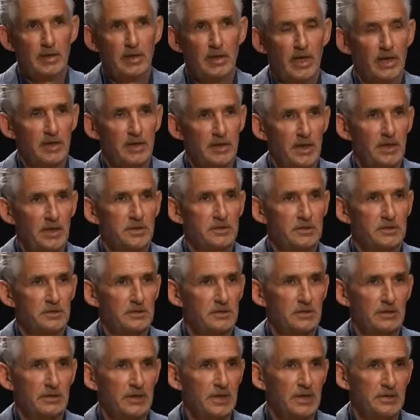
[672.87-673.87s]
Yeah,
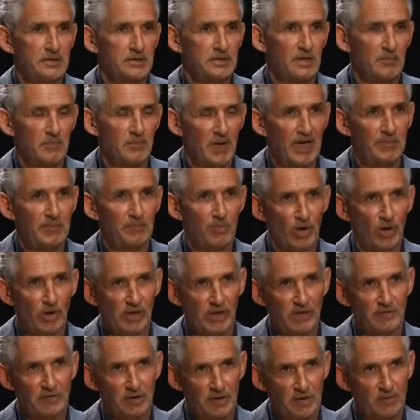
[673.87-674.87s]
it's it's sort of
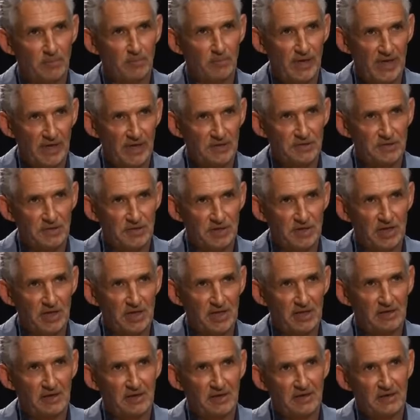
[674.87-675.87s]
mind-boggling the
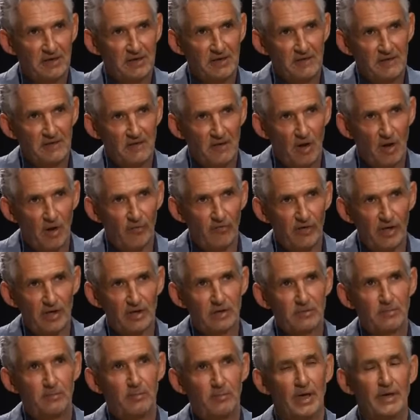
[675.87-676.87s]
complexity of
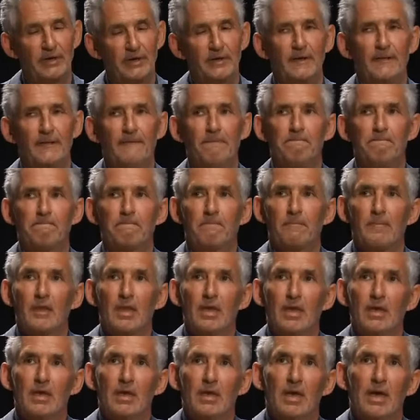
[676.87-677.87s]
it, but
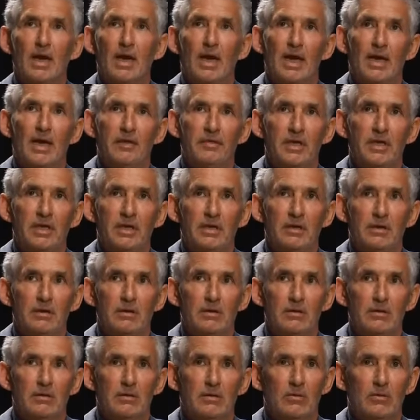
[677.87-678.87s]
I think
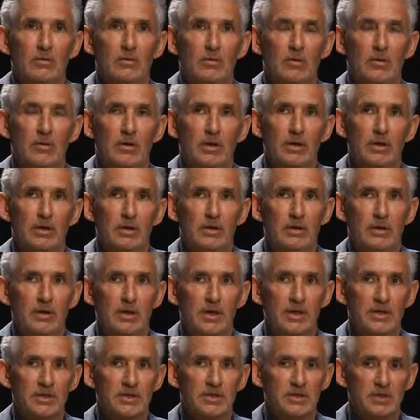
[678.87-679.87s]

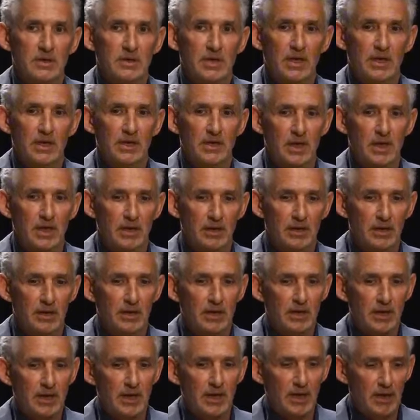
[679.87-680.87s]
it's
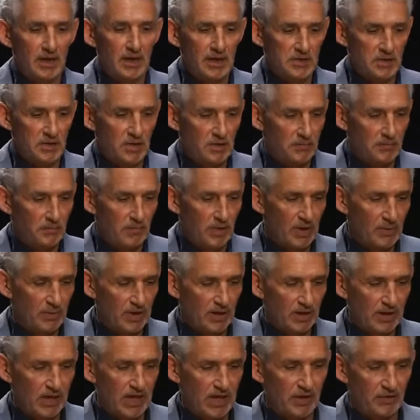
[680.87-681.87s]
it's
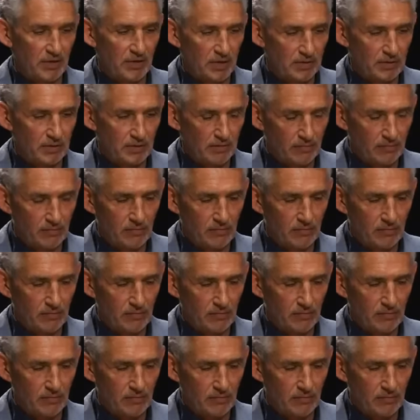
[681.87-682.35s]
becoming clear that